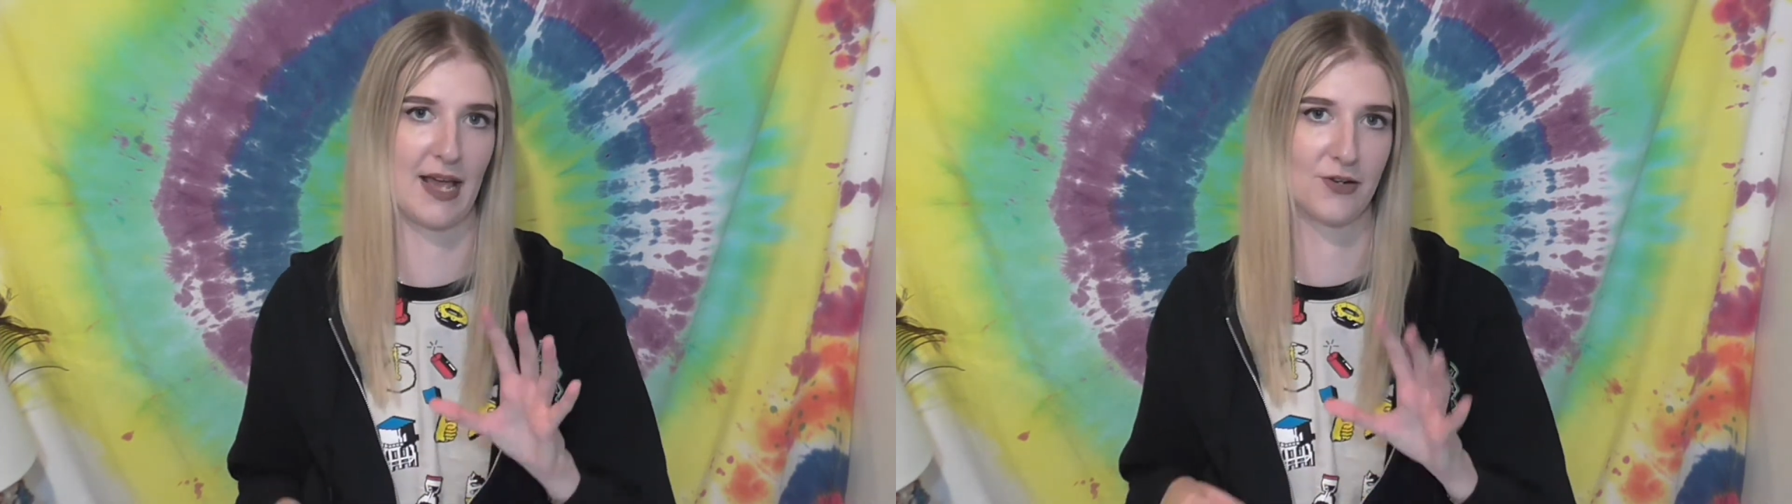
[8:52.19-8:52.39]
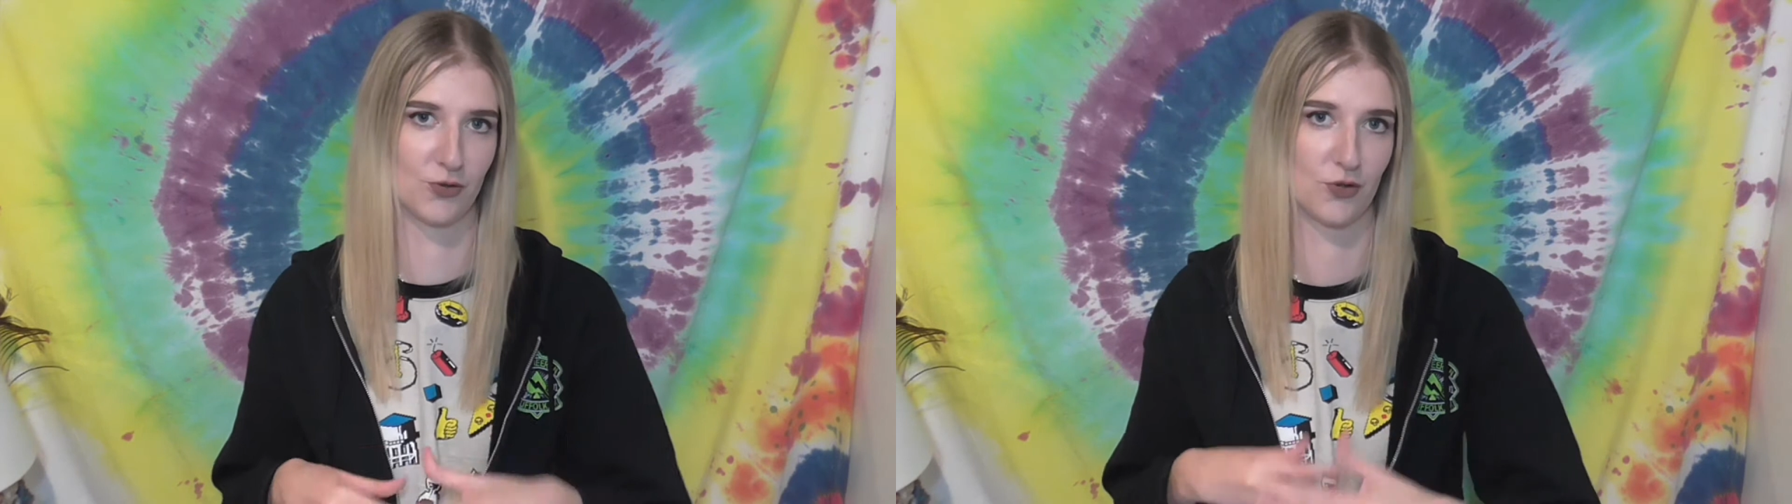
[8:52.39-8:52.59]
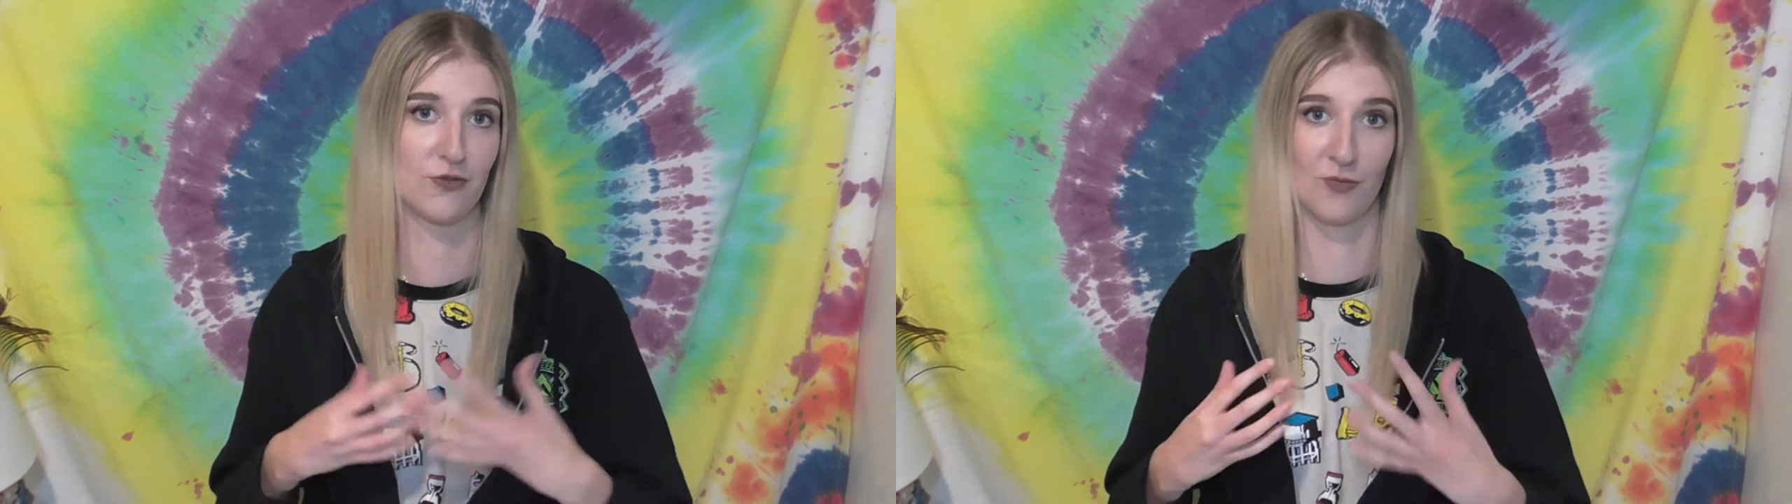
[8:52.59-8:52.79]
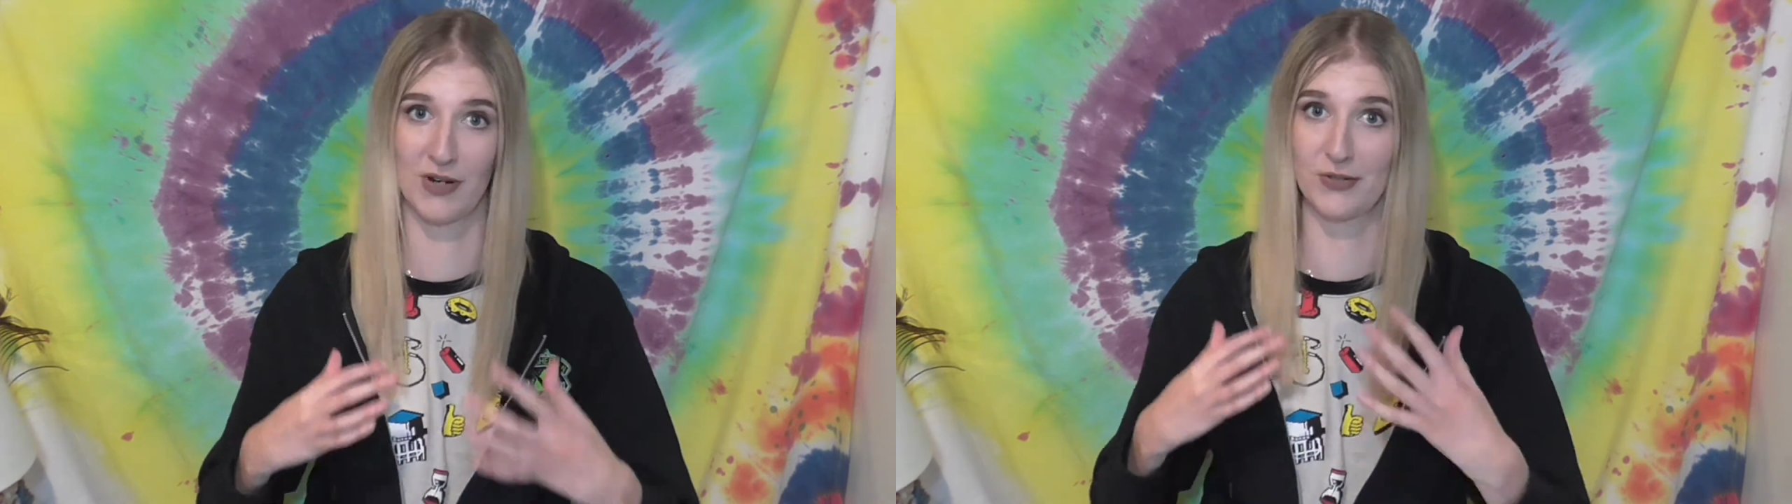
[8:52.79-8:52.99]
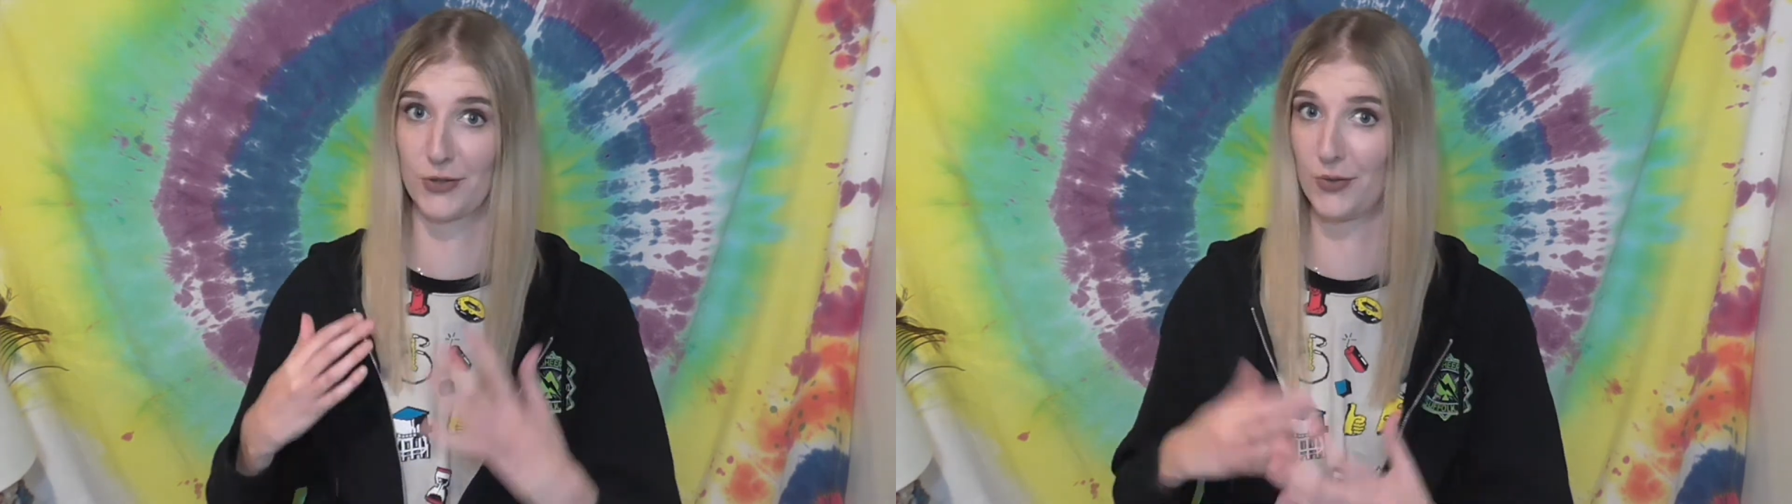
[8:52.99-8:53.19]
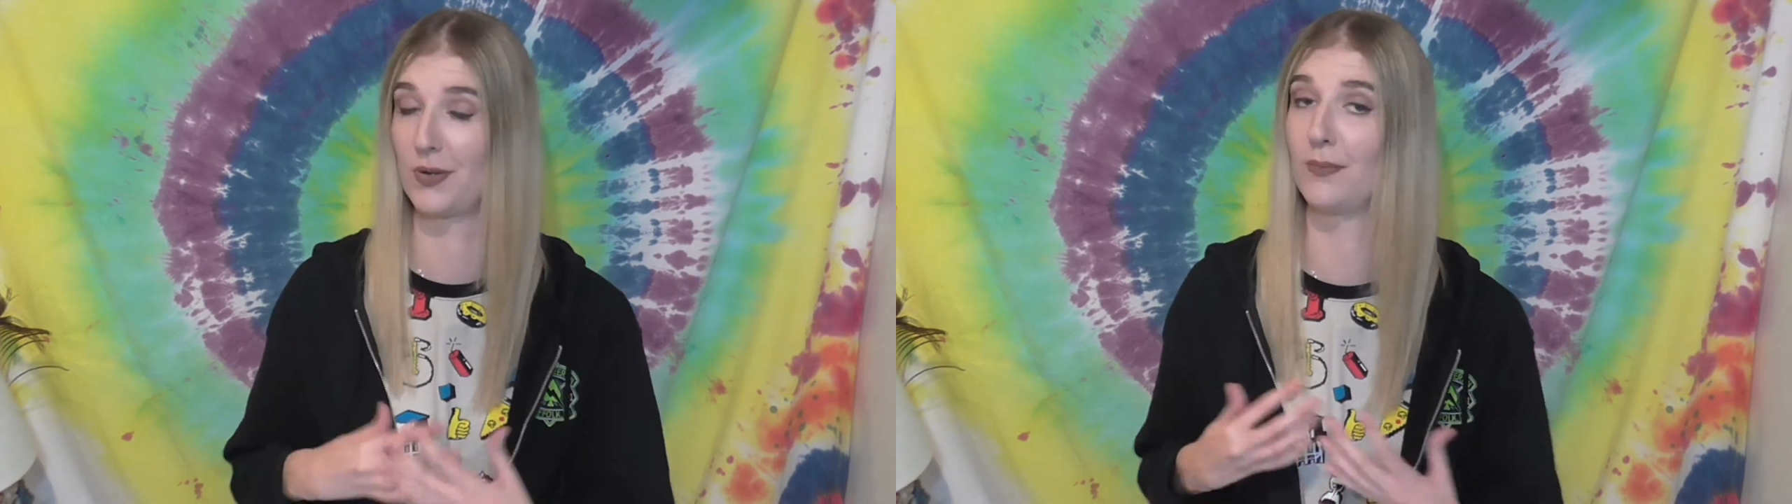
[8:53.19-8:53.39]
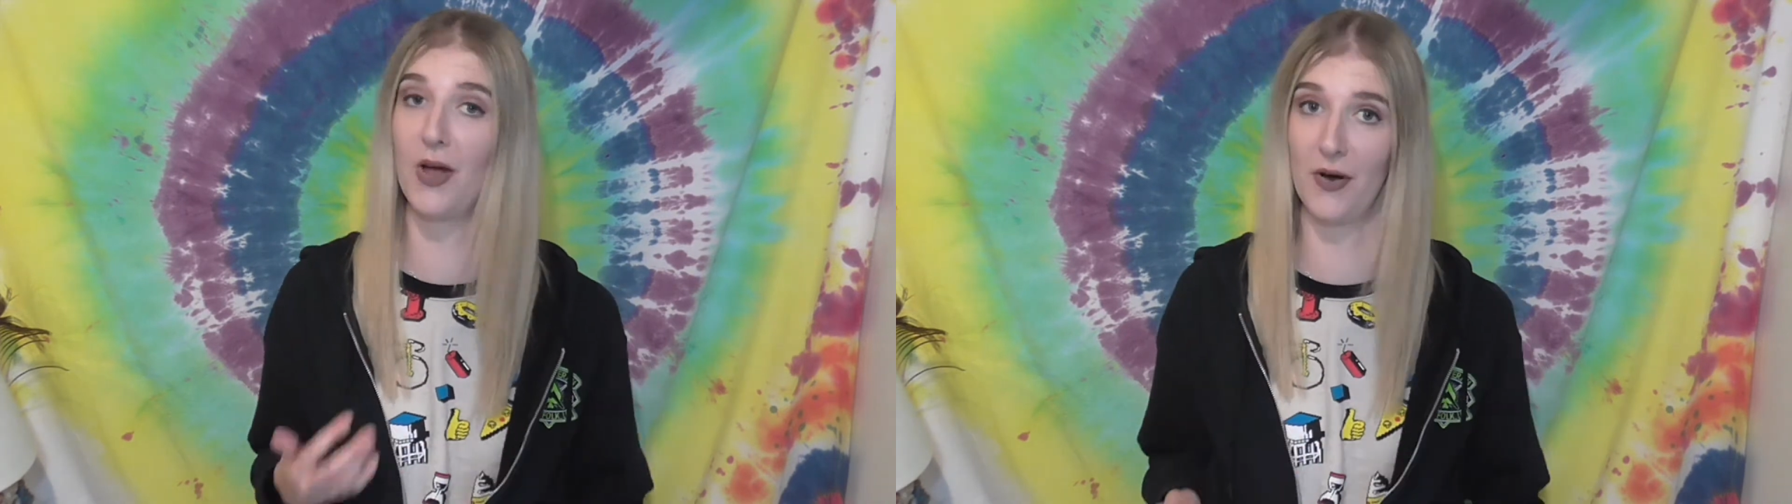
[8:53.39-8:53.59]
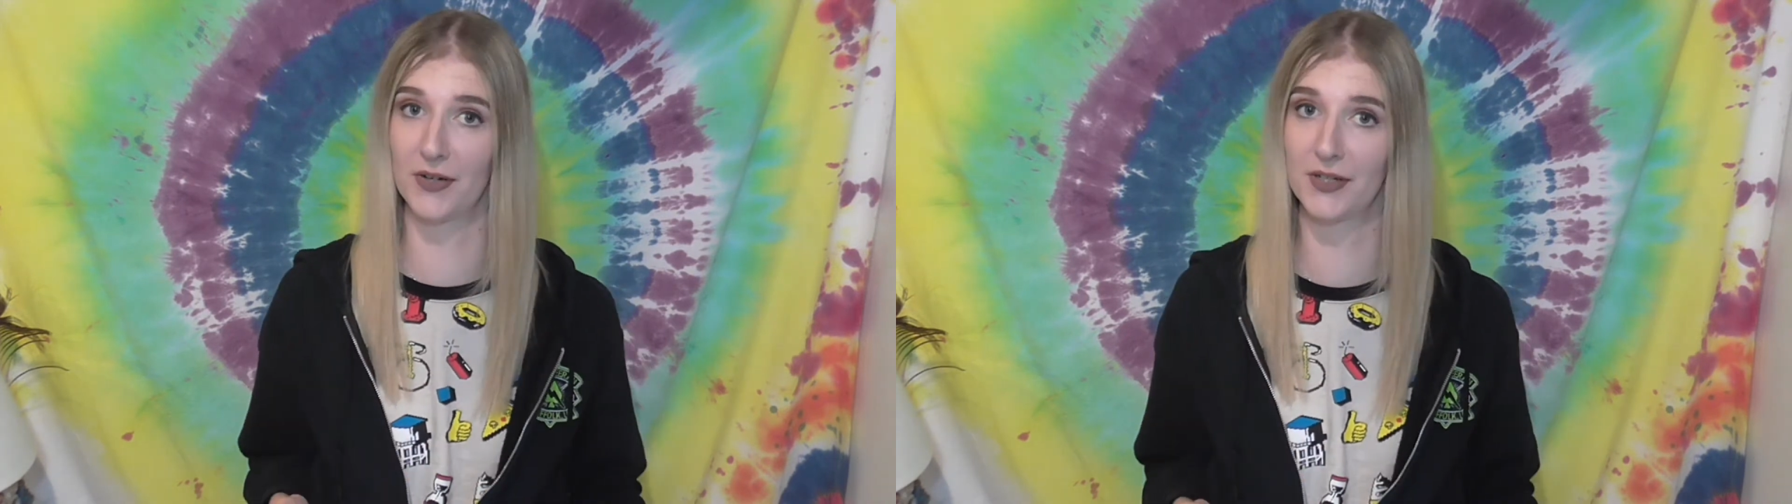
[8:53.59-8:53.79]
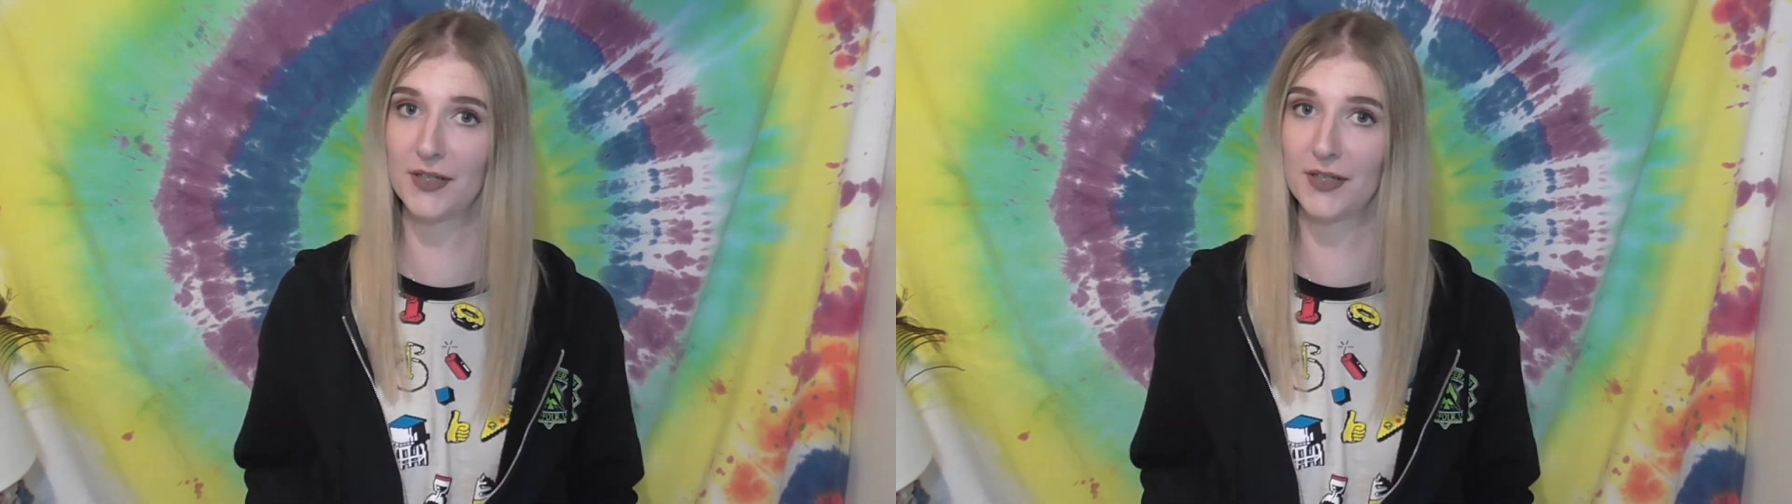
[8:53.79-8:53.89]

and draw from what is called a block.